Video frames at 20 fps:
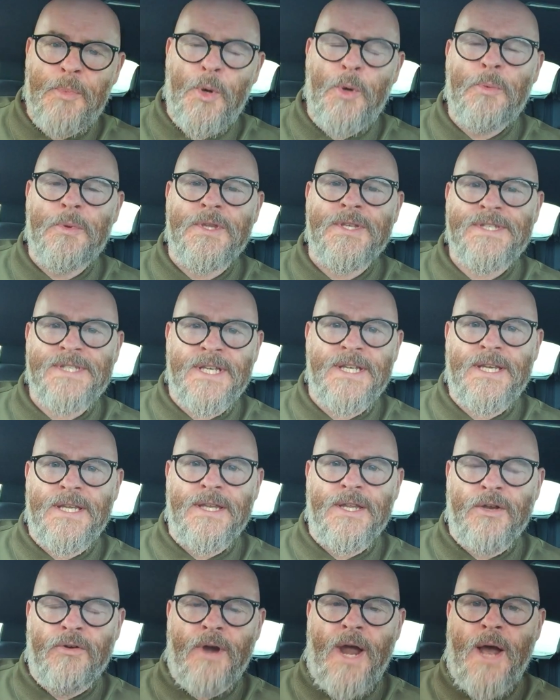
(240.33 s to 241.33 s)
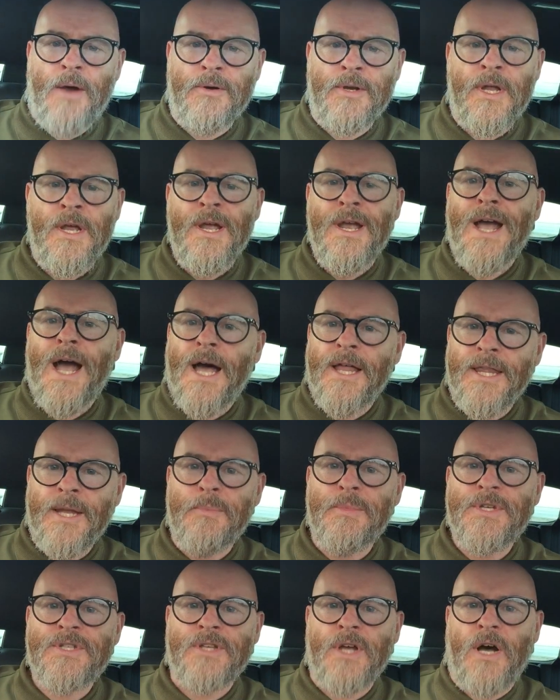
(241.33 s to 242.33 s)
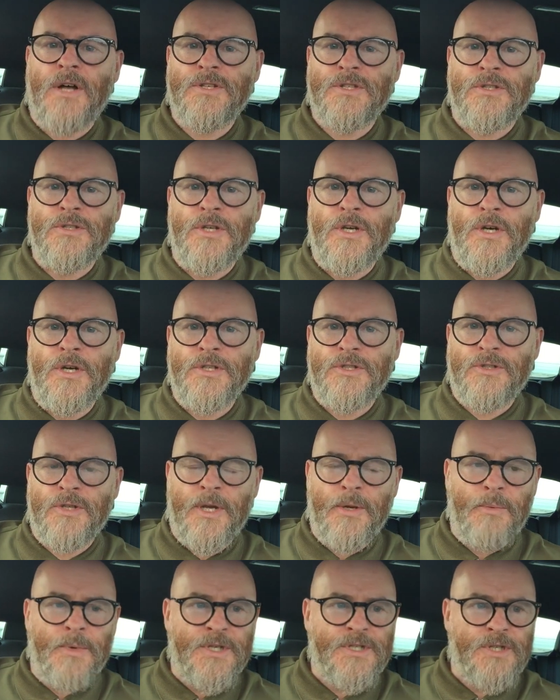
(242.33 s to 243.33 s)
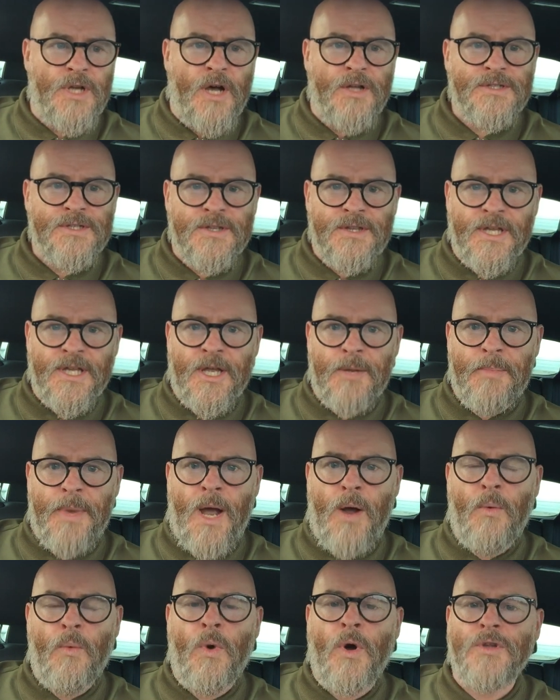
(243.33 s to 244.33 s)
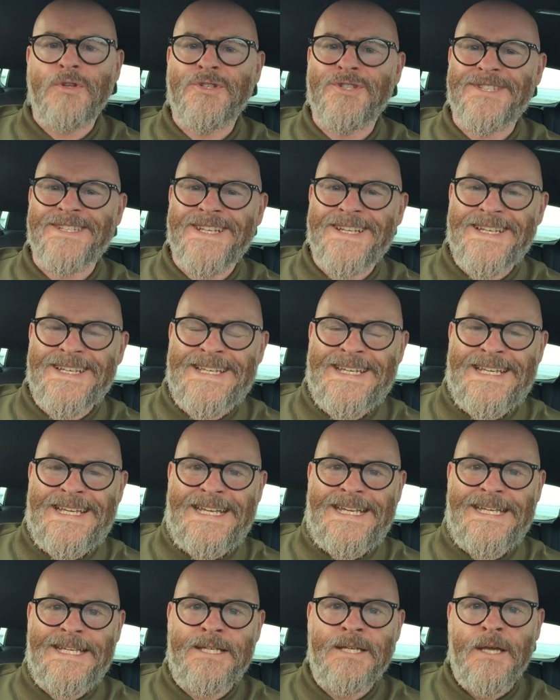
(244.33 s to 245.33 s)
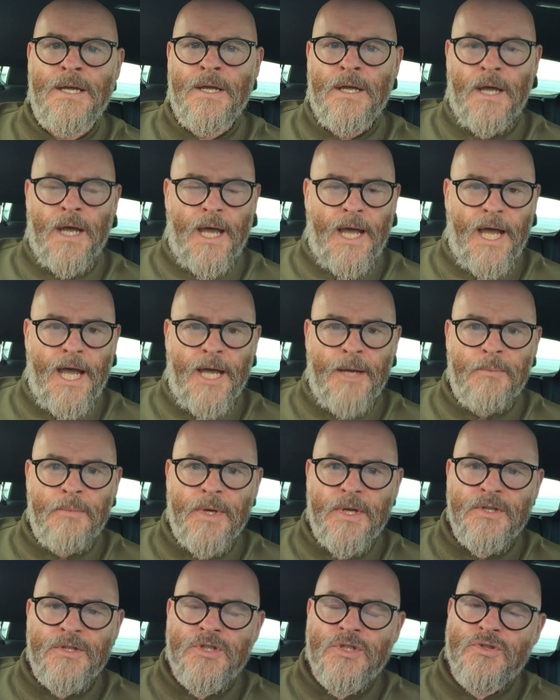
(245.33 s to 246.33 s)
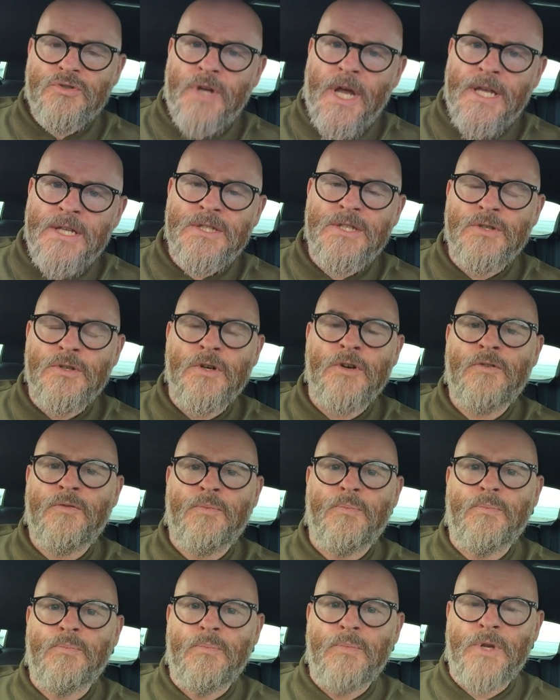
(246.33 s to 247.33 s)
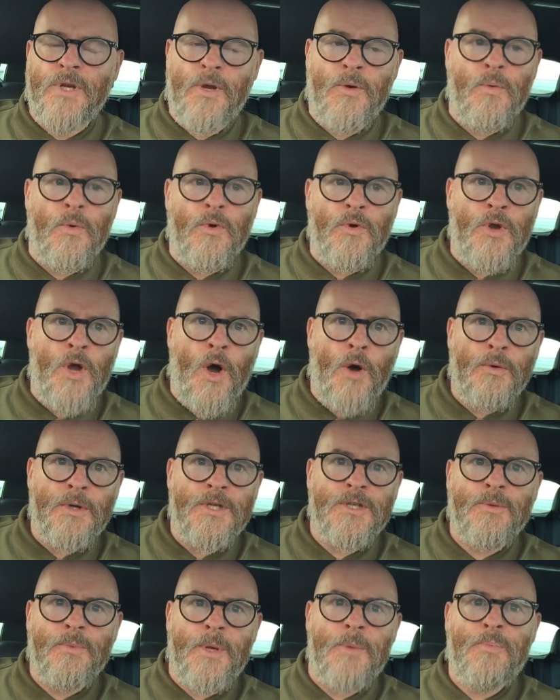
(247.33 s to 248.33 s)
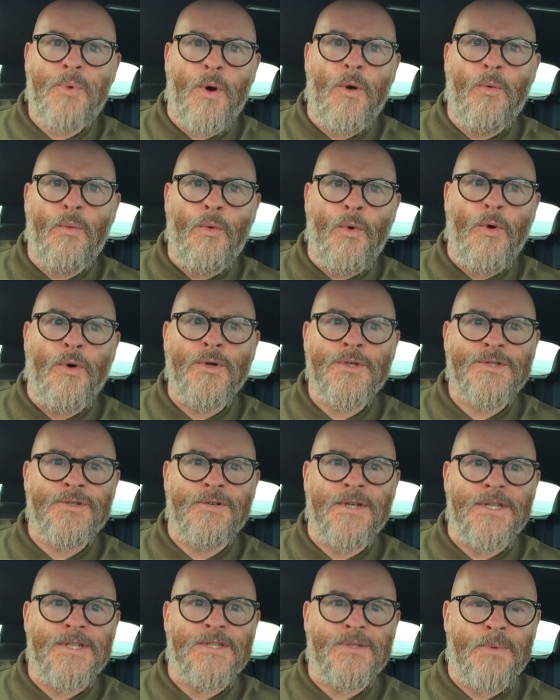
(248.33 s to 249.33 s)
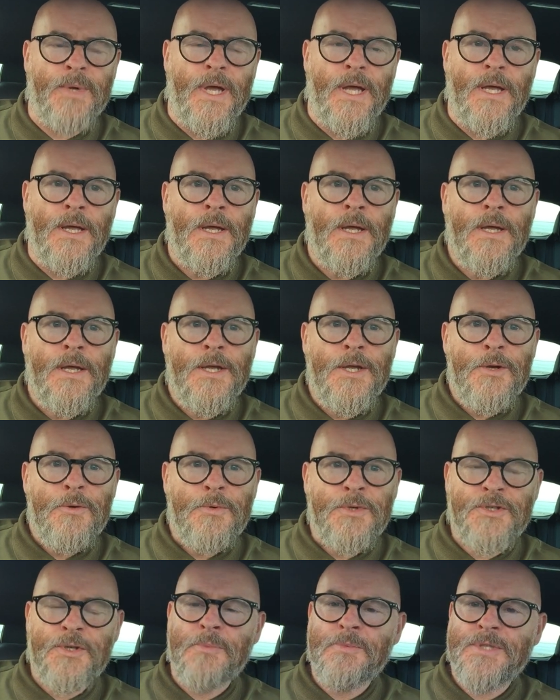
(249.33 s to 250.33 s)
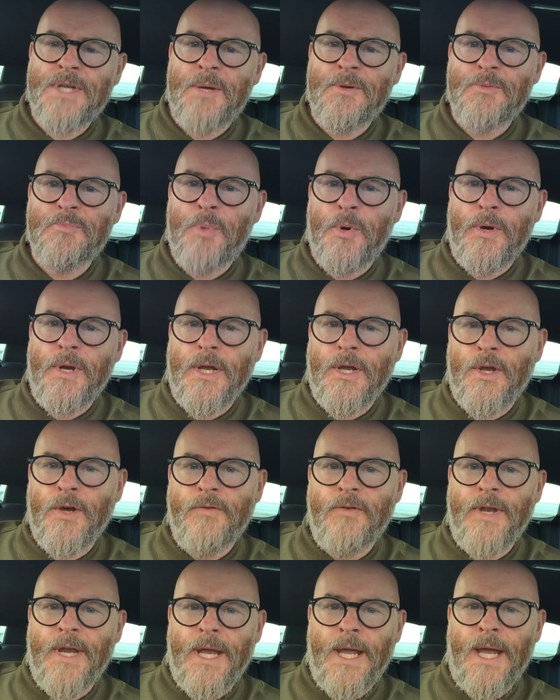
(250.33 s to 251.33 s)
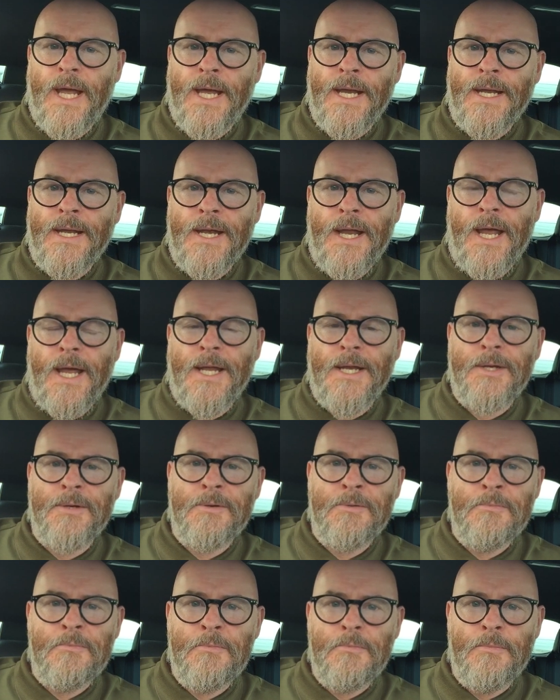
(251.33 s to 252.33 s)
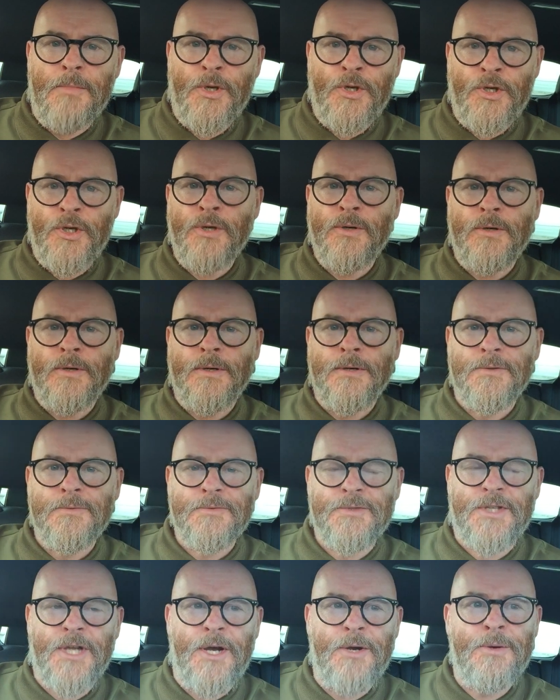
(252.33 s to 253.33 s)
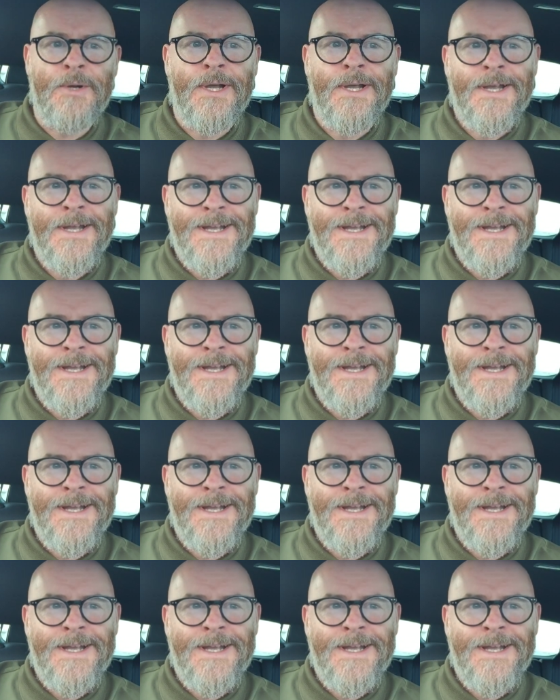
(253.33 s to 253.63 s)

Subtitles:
bulb of the seed in the ground, and then we start to nurture it. We start to think about what does it need. Strange enough, not only do we put water into it, we sometimes covered it in manure. So